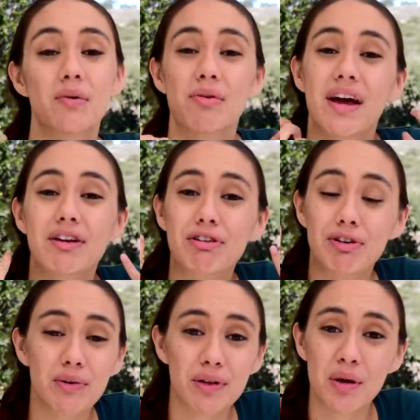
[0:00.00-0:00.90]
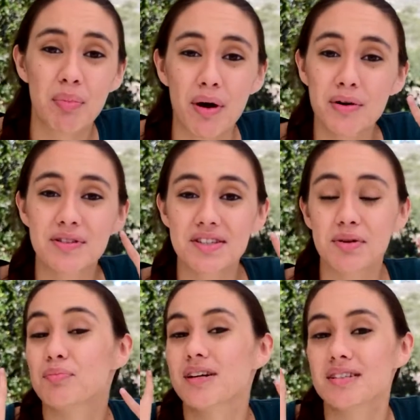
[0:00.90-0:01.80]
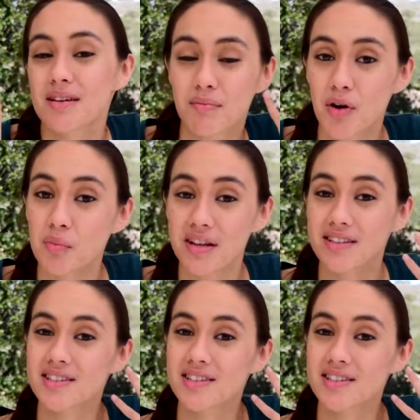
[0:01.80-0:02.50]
And you're doing a pose in the present moment,